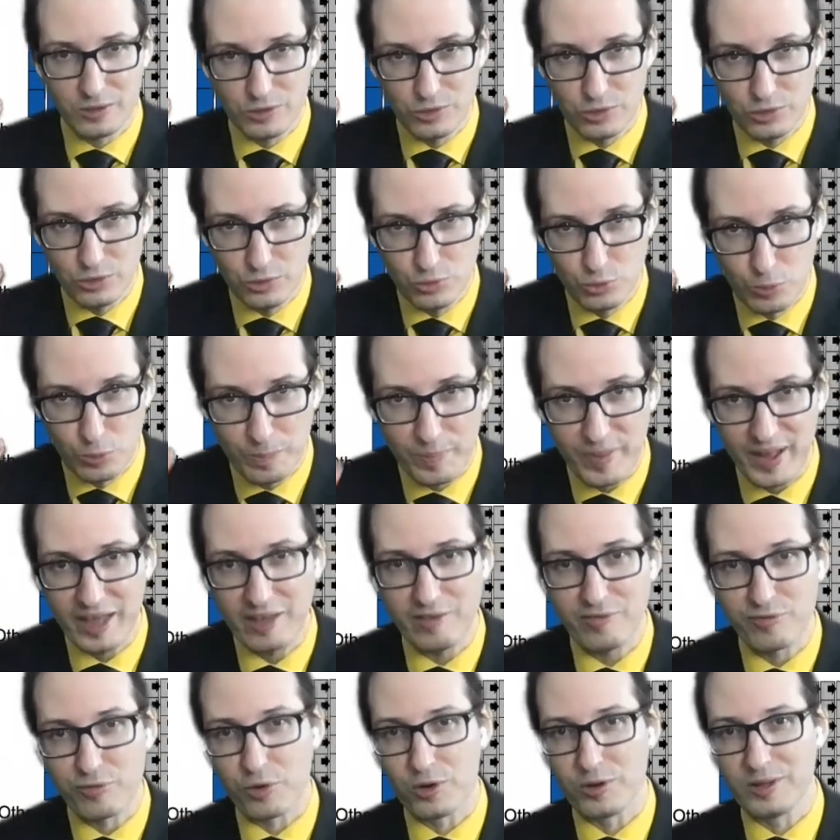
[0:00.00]
you
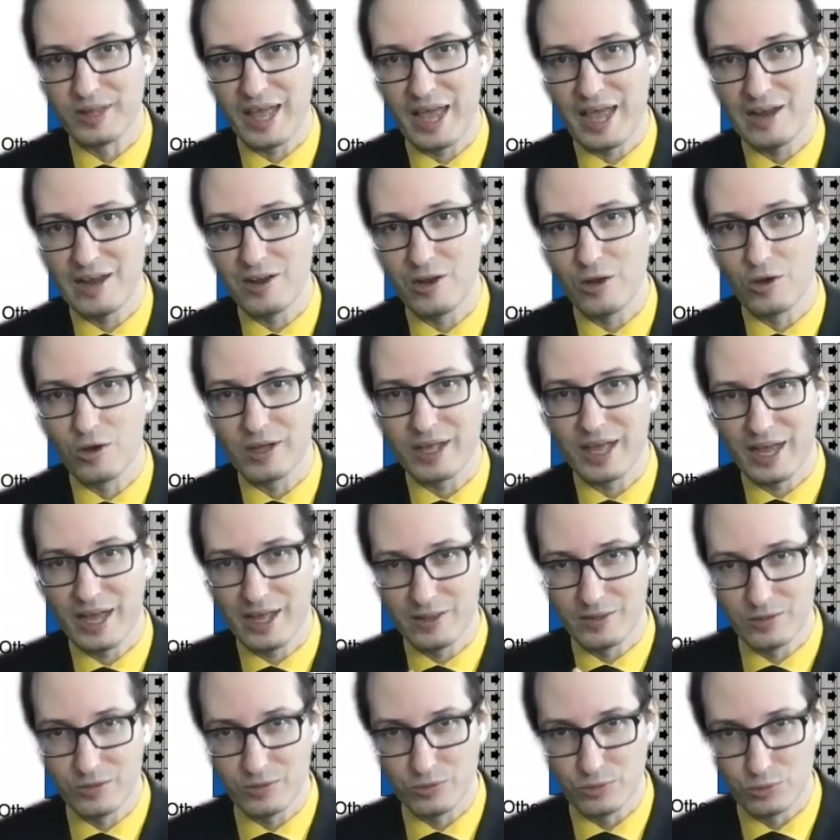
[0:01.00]
pay for an n log
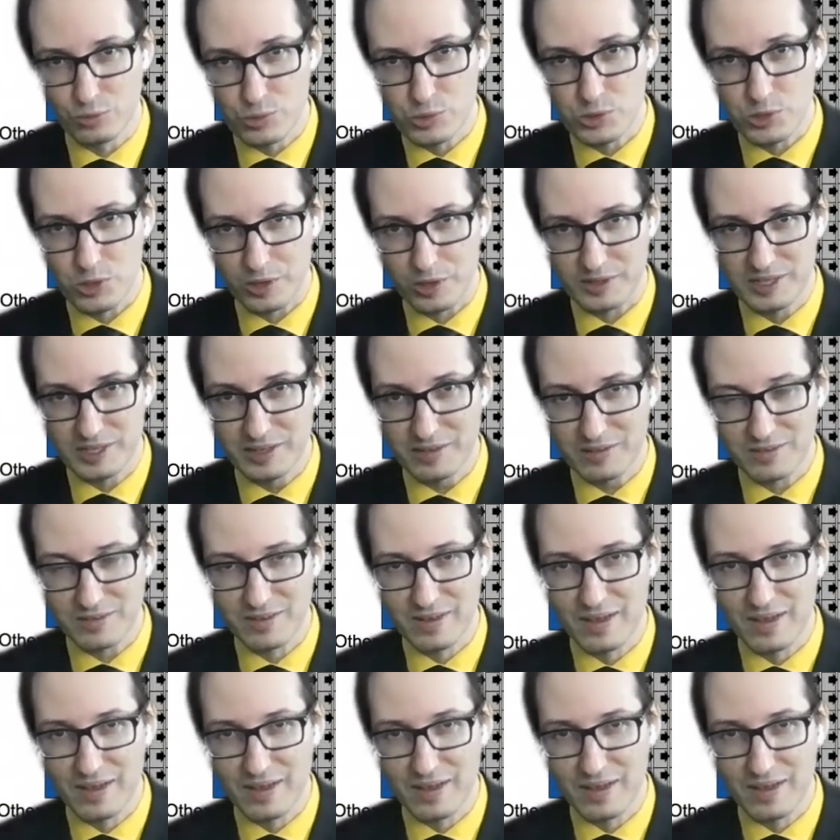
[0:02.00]
n to sort it?